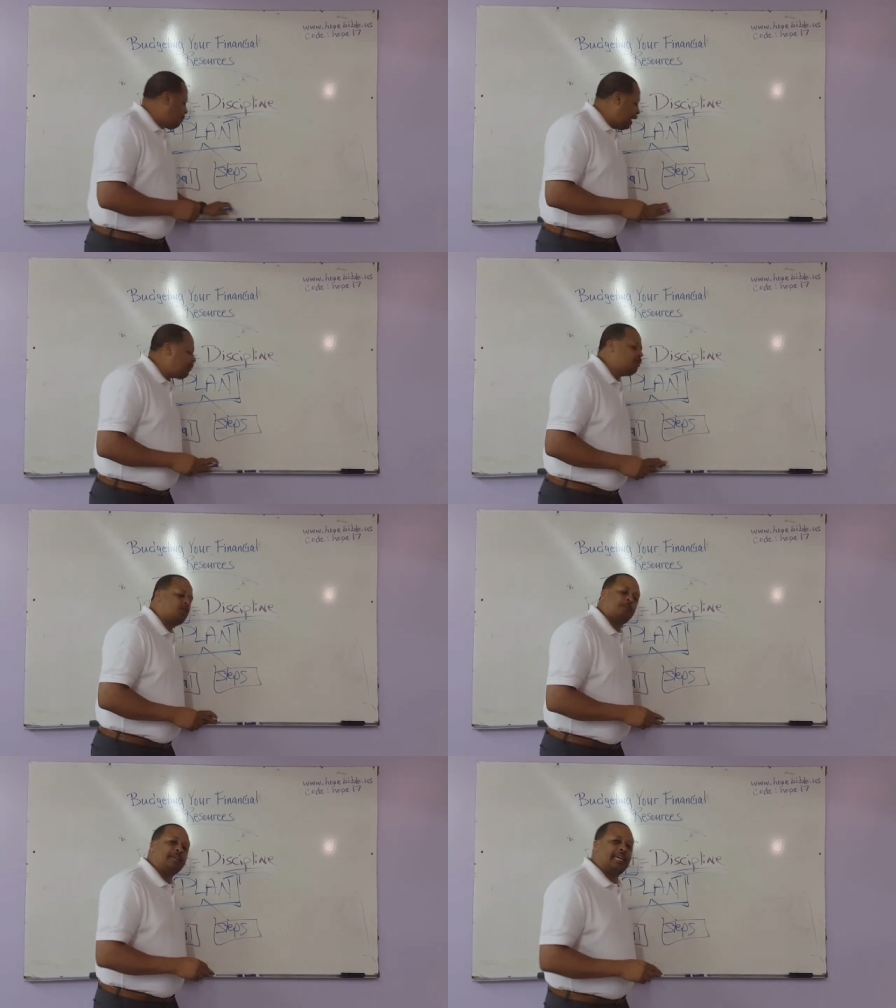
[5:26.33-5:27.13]
then you
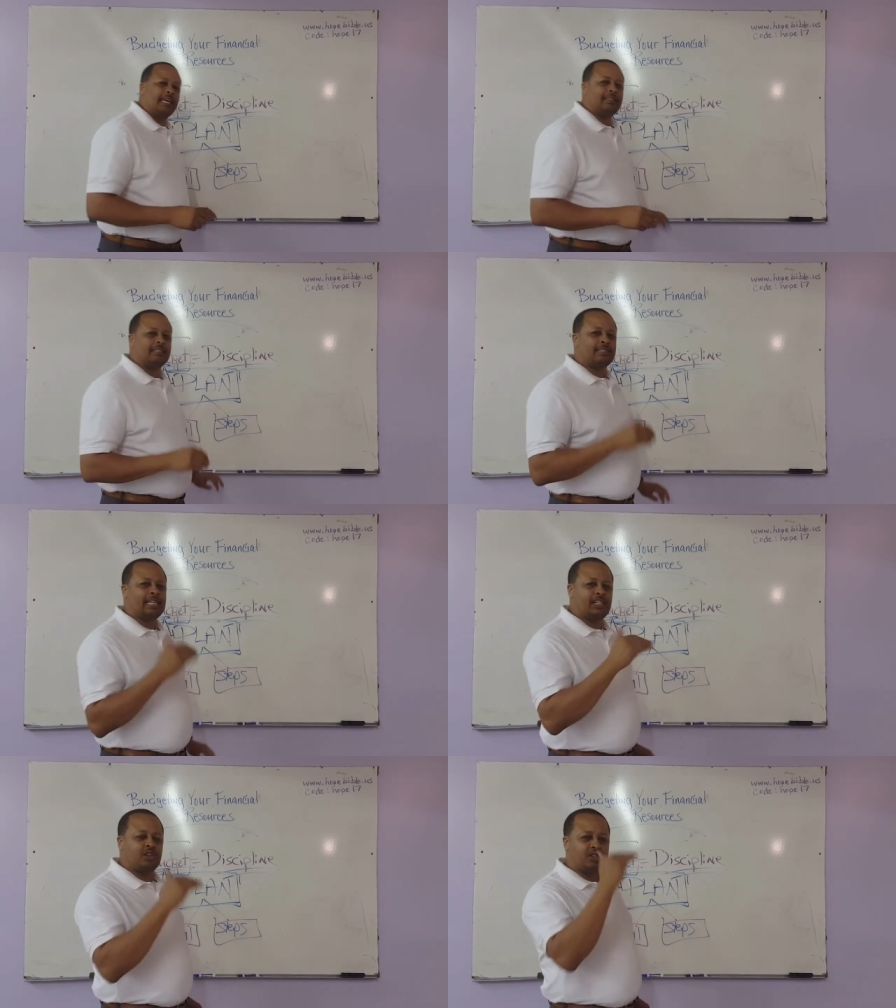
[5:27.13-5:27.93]
can begin to
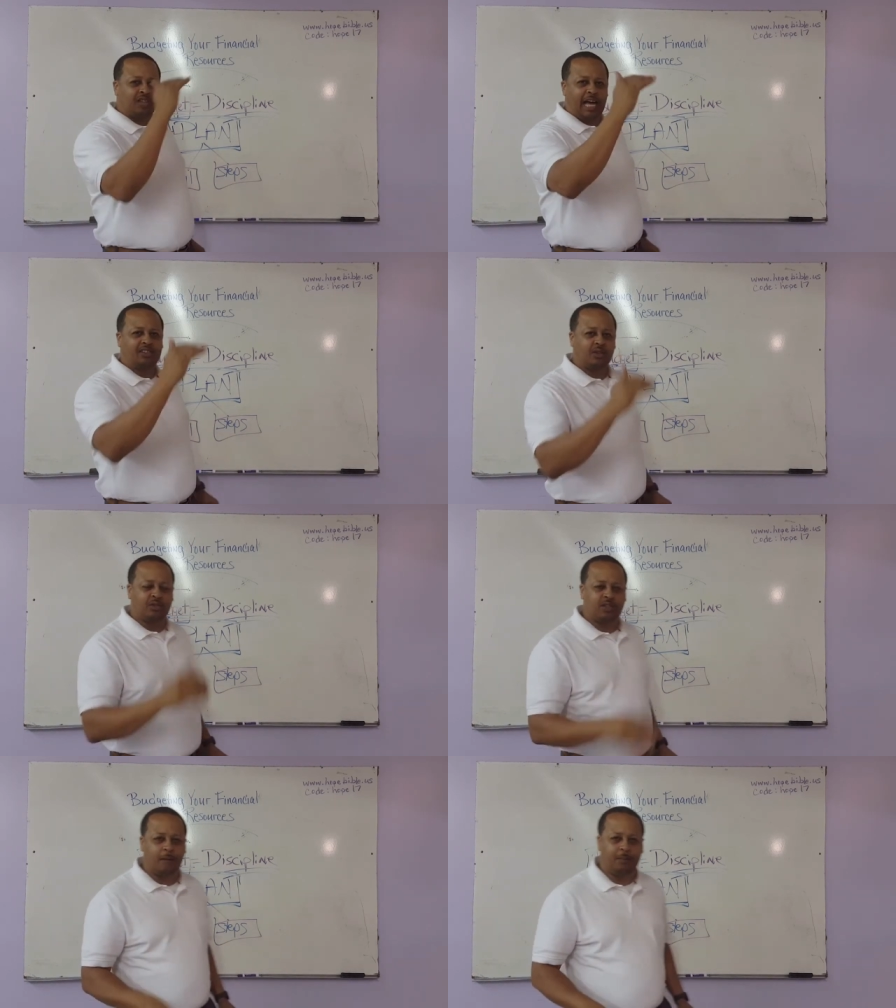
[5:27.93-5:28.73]
set your sights
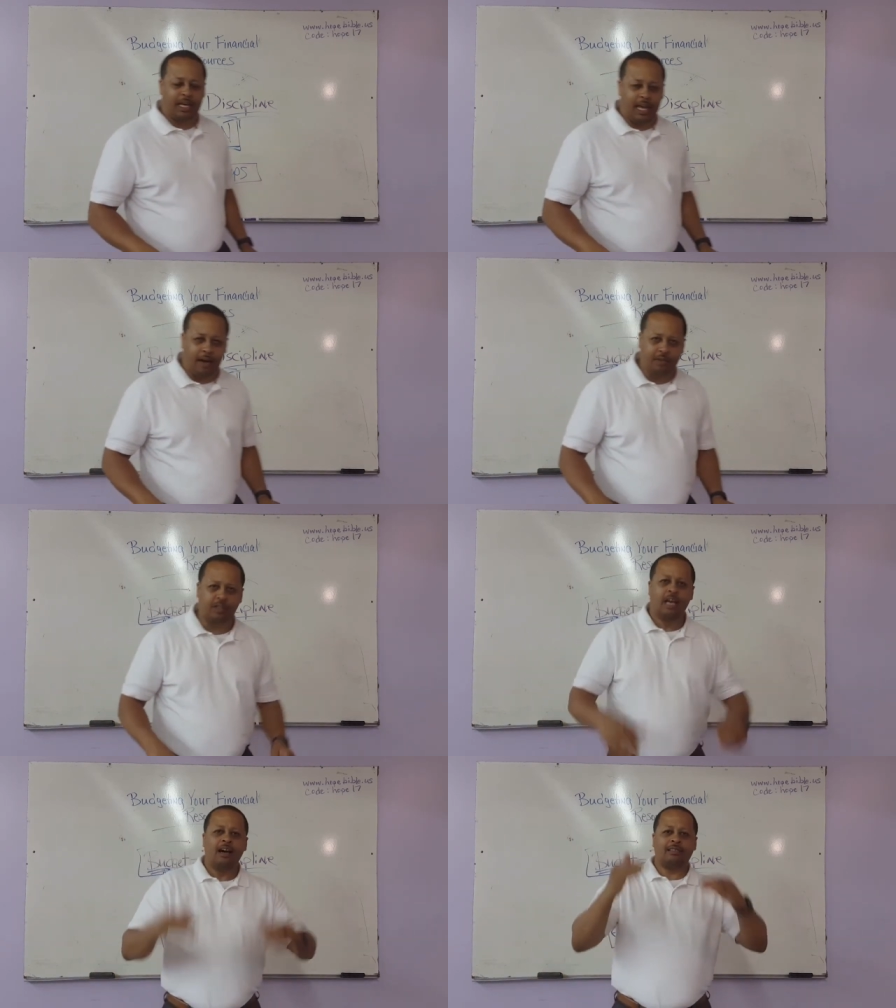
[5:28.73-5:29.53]
on something else,
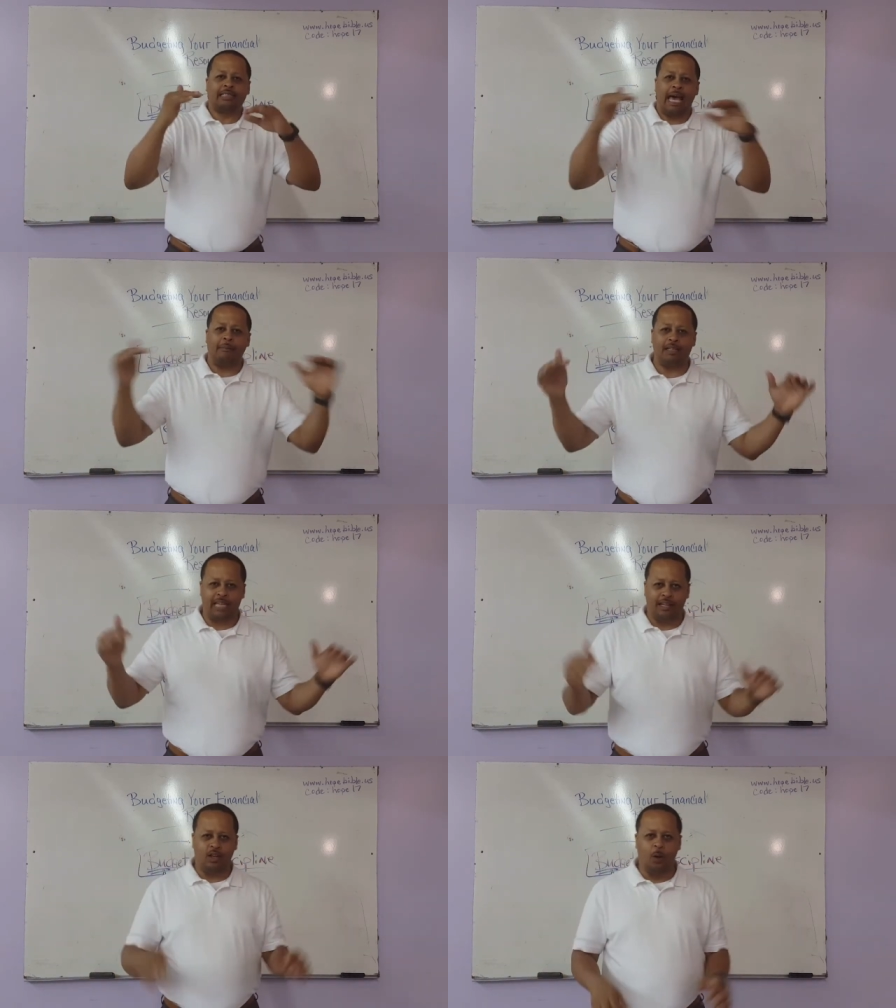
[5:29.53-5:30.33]
establish
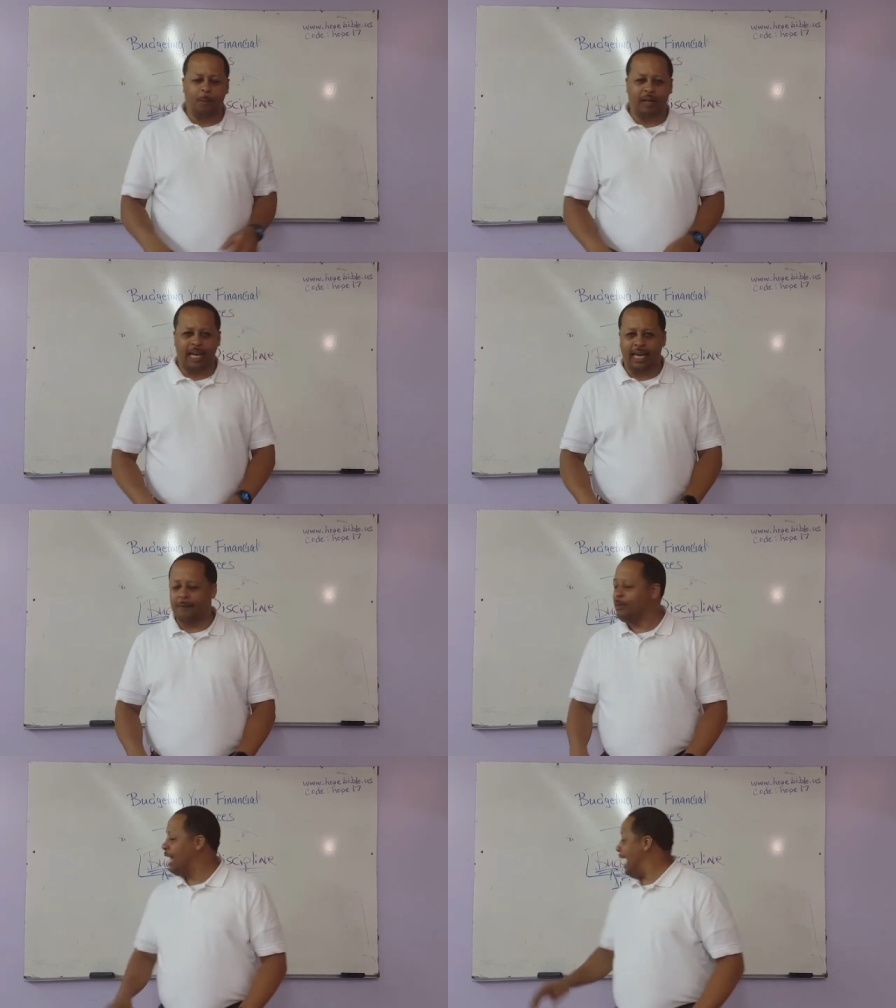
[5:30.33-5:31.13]
a new
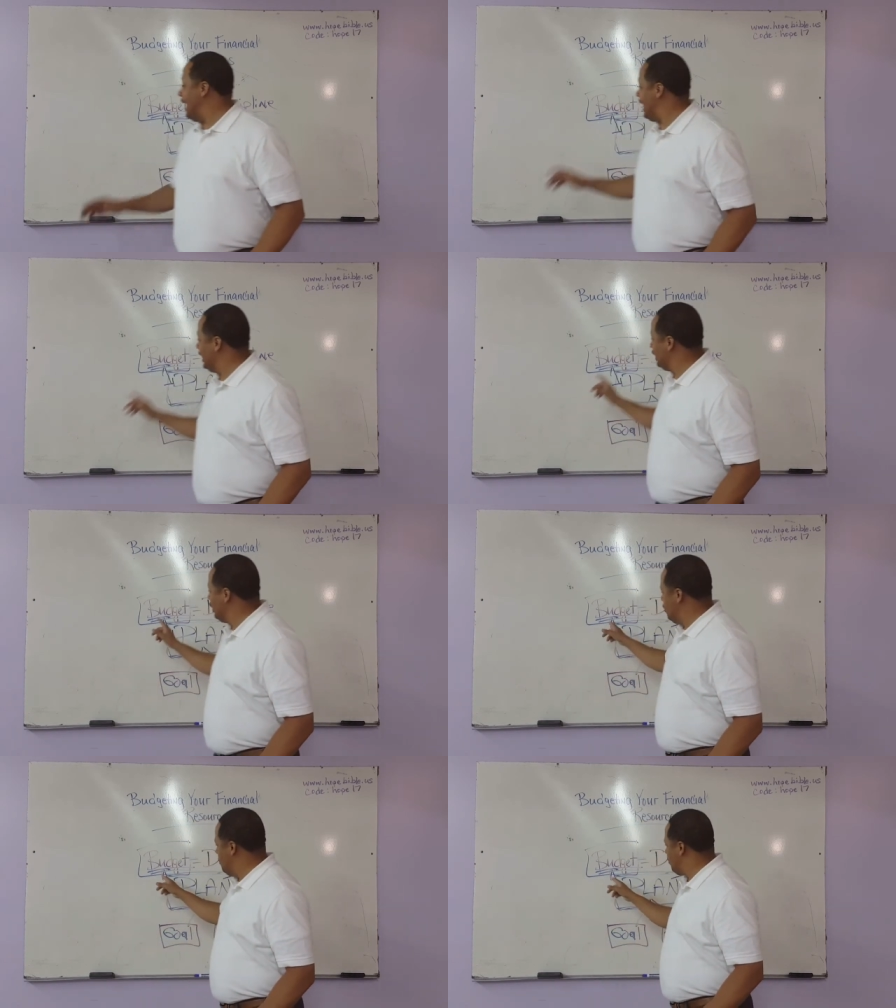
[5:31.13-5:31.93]
plan and a
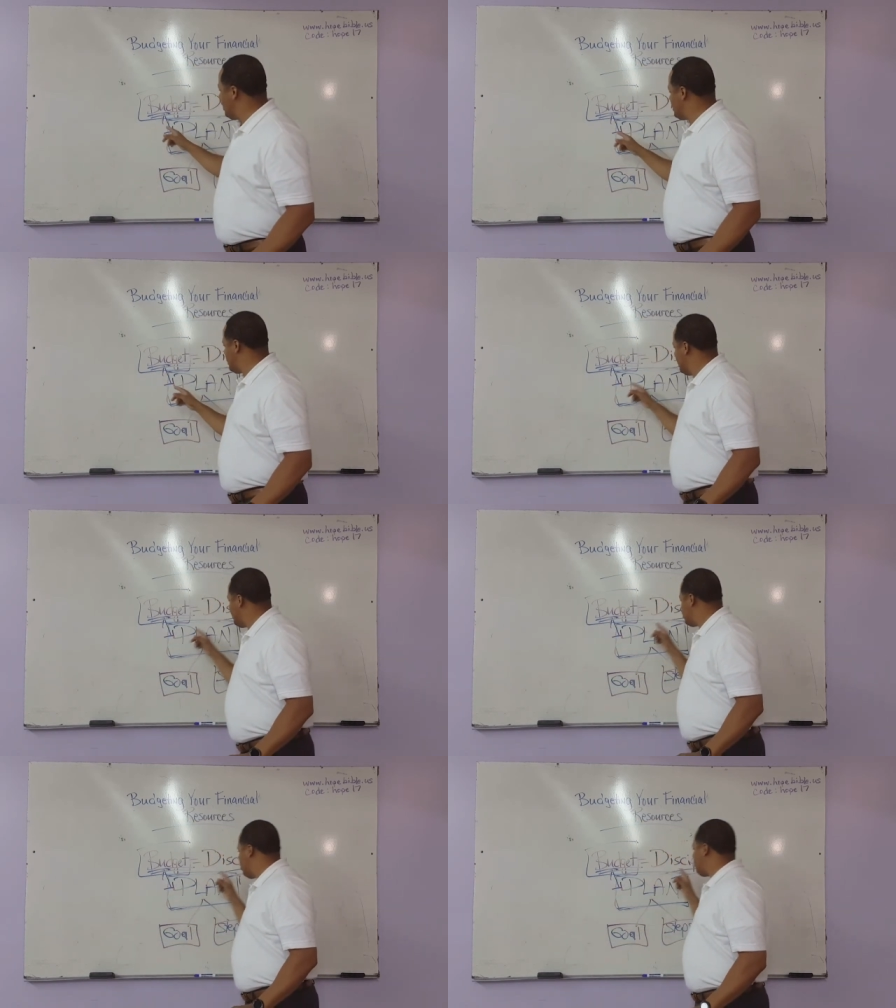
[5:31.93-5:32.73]
new budget
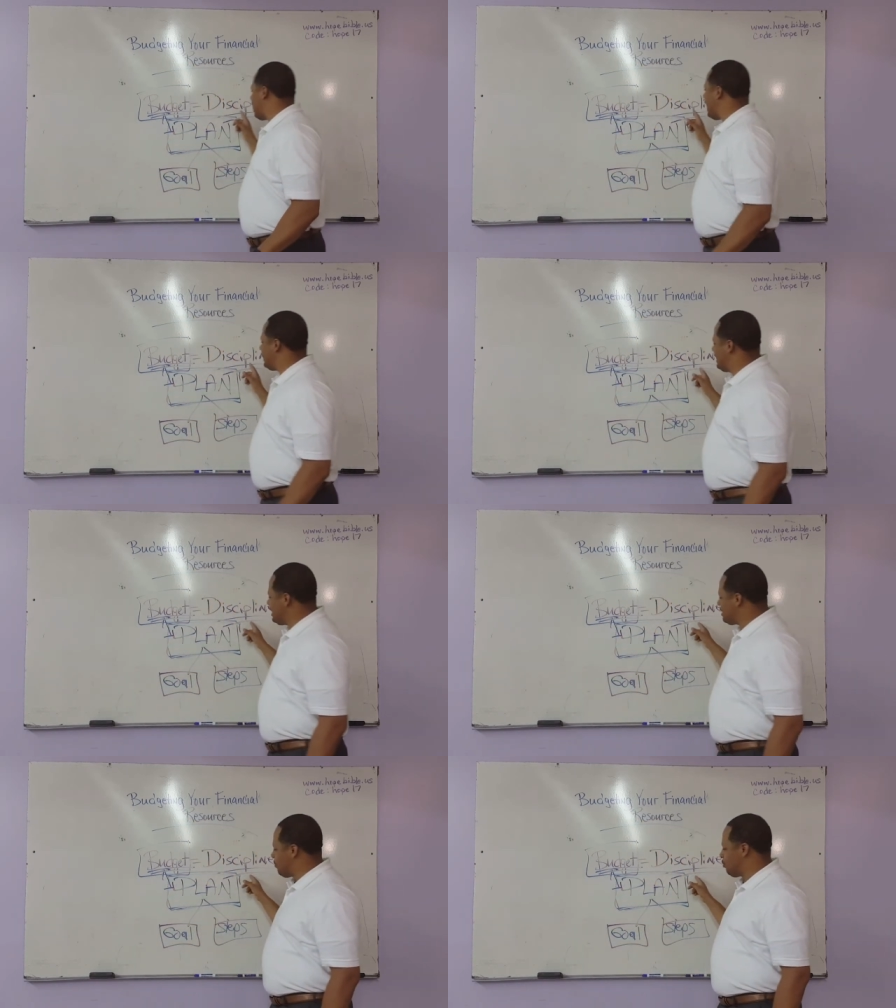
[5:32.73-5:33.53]
to apply
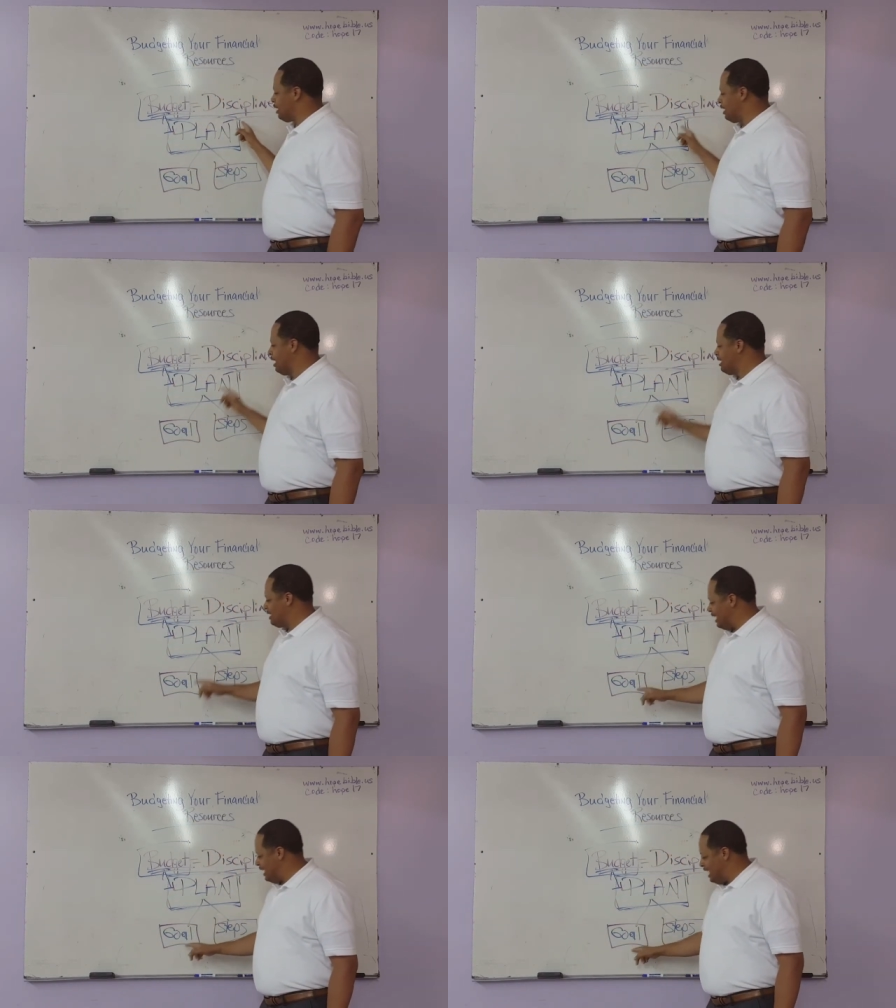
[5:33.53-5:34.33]
discipline
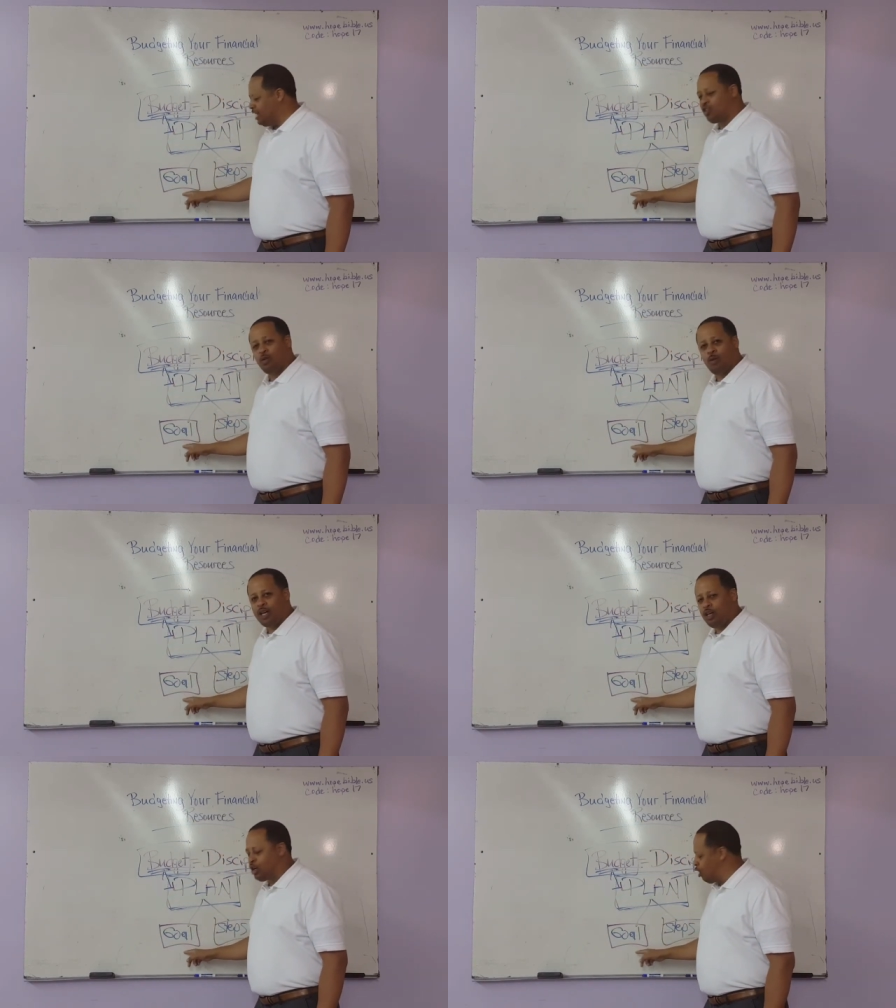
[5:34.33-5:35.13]
to get to where you're